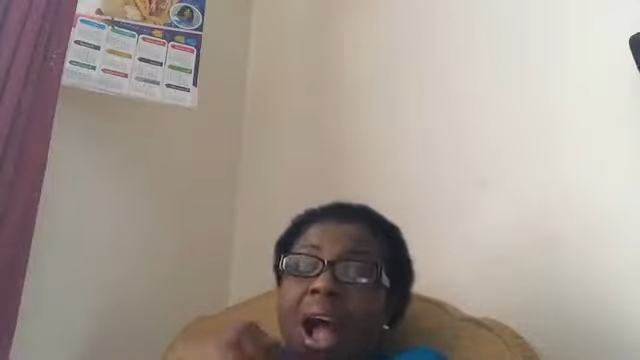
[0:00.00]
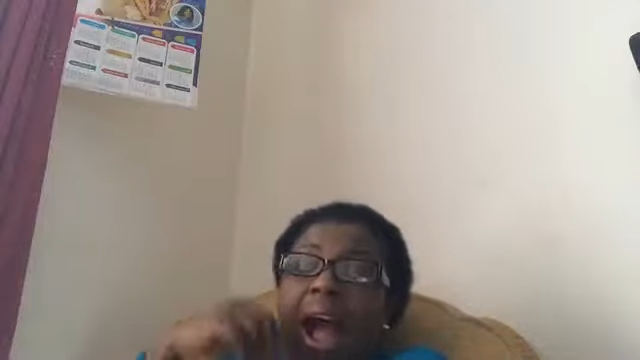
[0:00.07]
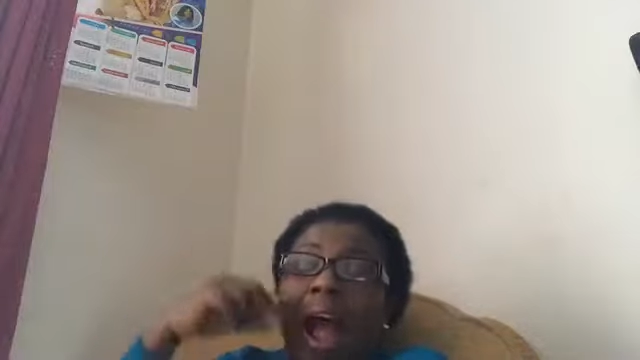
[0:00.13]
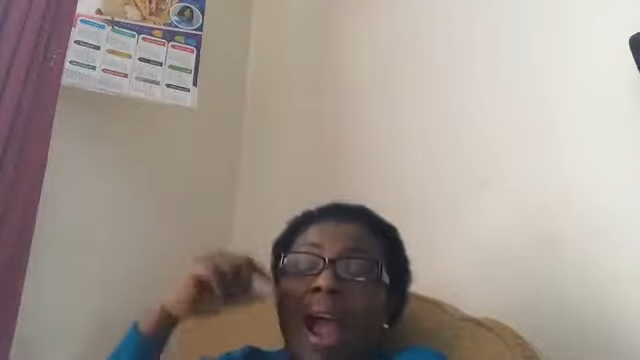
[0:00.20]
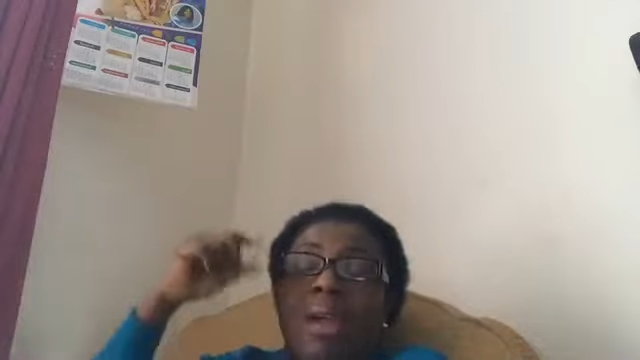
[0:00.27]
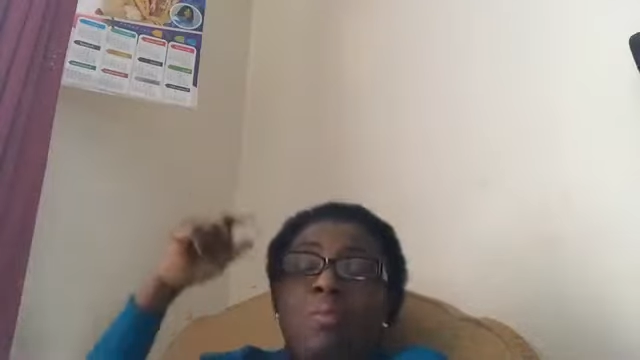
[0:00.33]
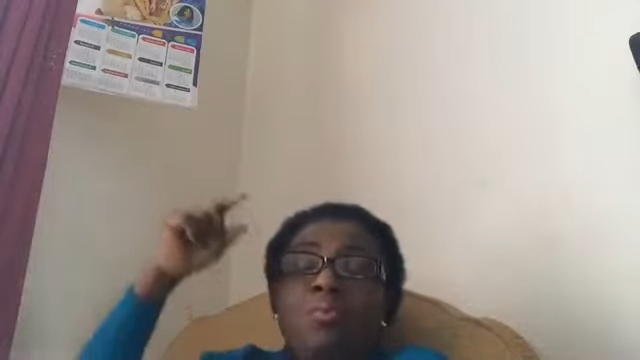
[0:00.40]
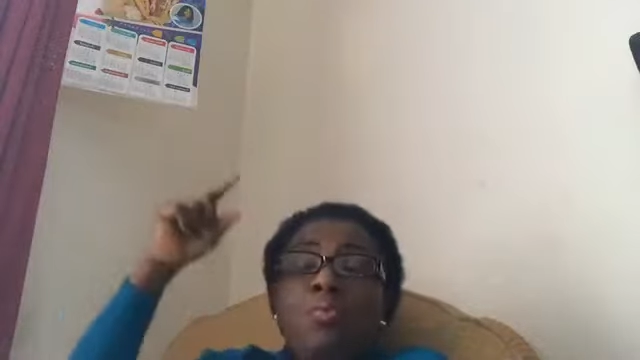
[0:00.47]

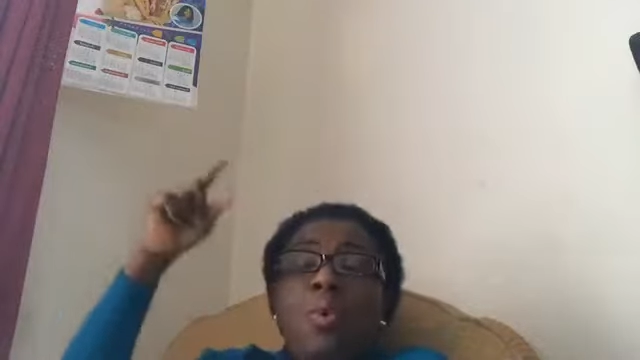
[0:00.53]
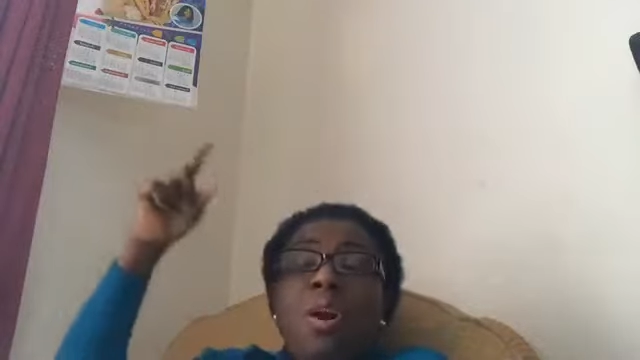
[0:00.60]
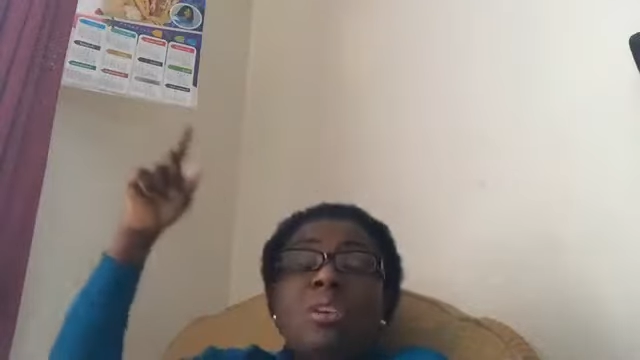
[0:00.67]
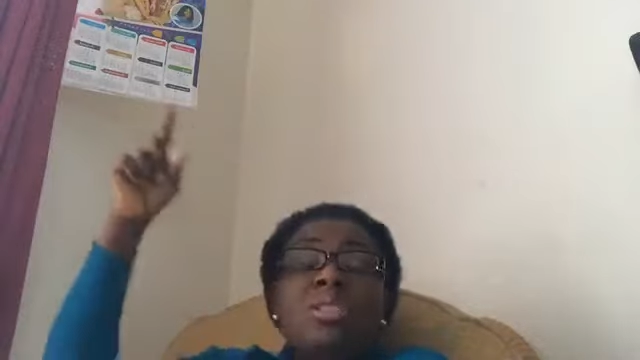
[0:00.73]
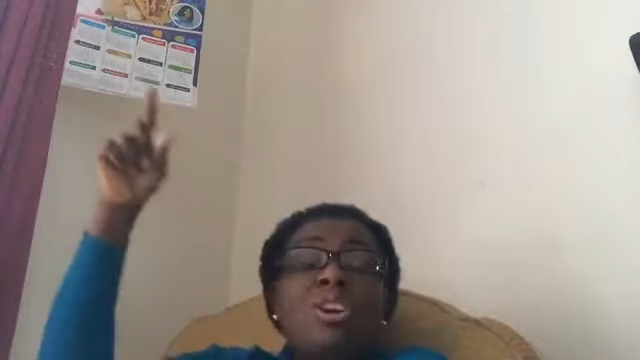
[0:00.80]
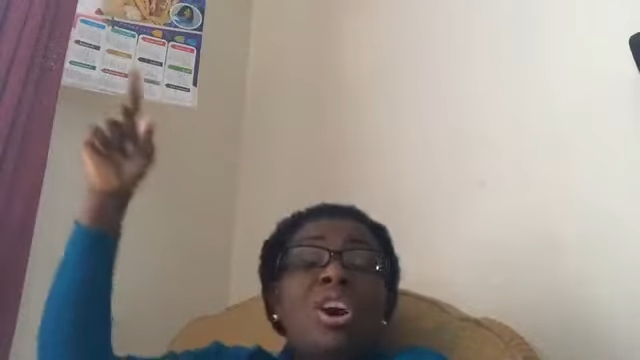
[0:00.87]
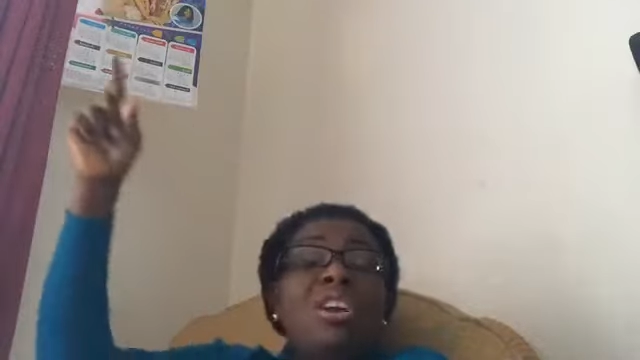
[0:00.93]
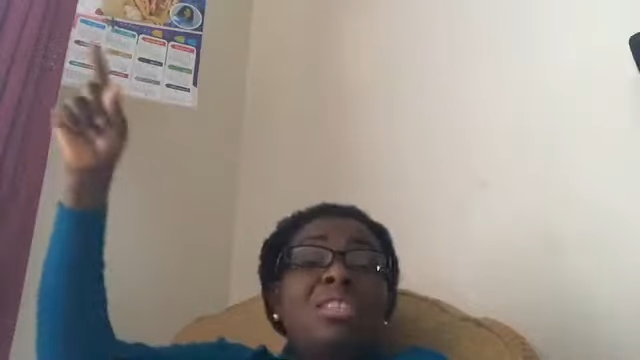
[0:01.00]
I
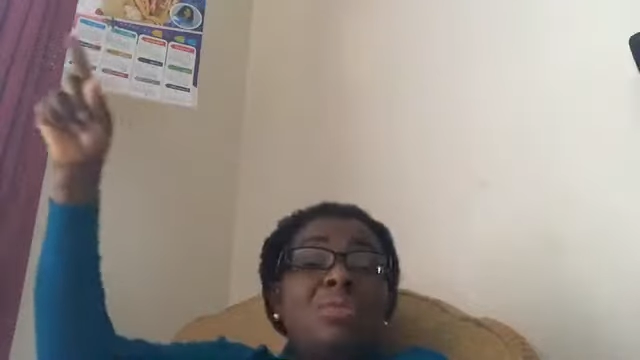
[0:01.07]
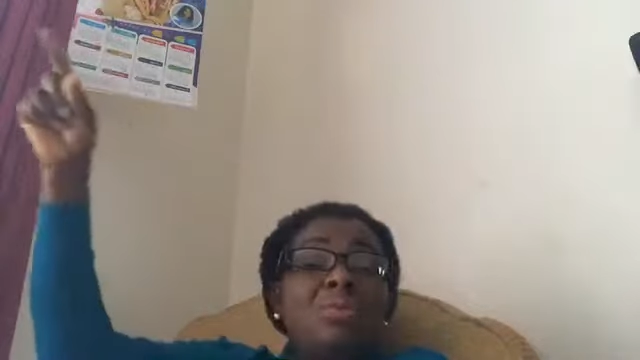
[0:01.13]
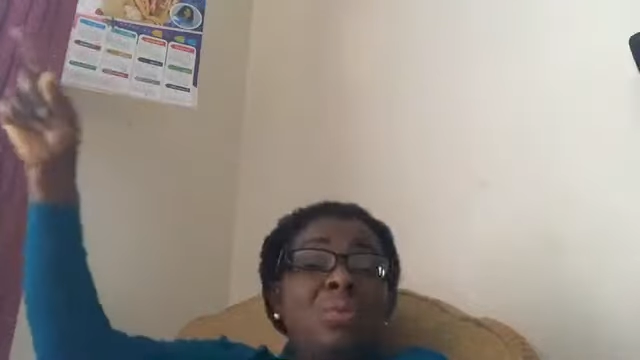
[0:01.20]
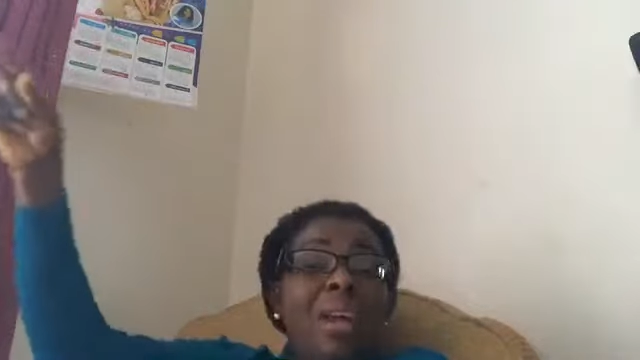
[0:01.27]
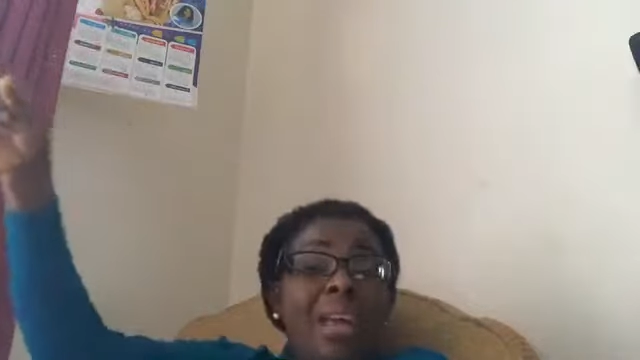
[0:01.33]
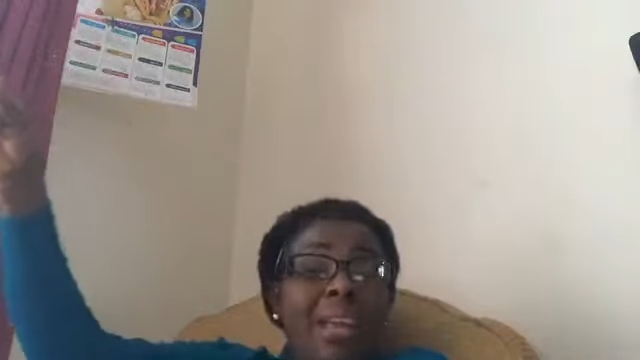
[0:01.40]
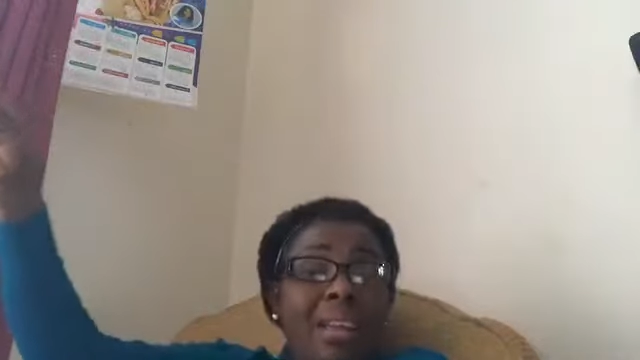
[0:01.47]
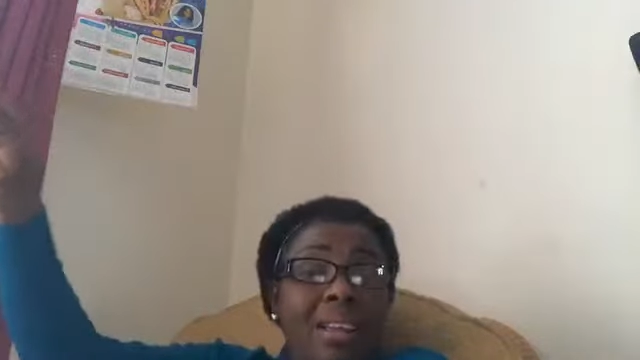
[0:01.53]
walked all the
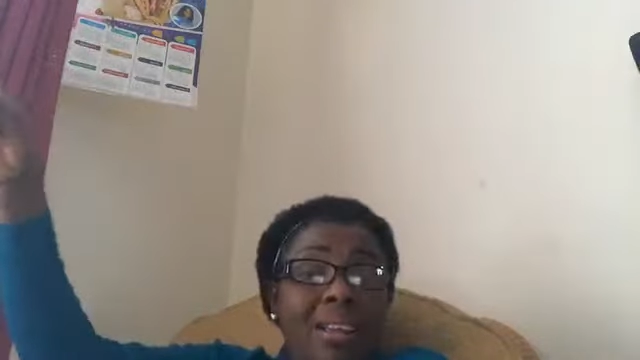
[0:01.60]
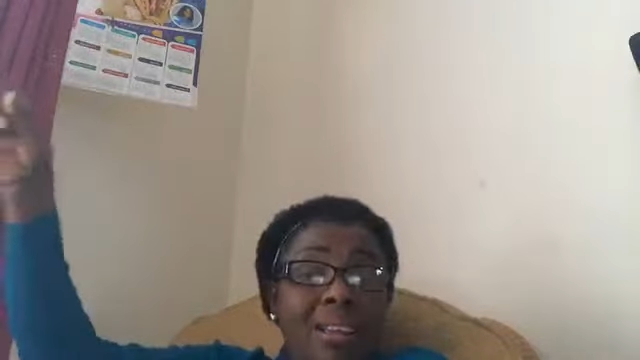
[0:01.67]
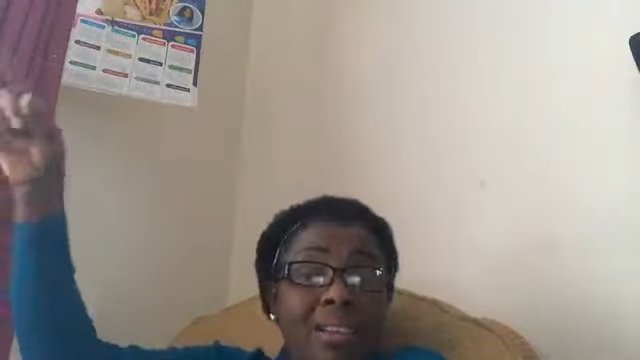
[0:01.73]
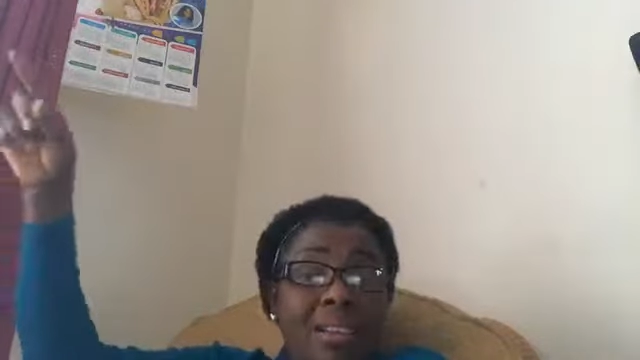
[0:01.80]
way.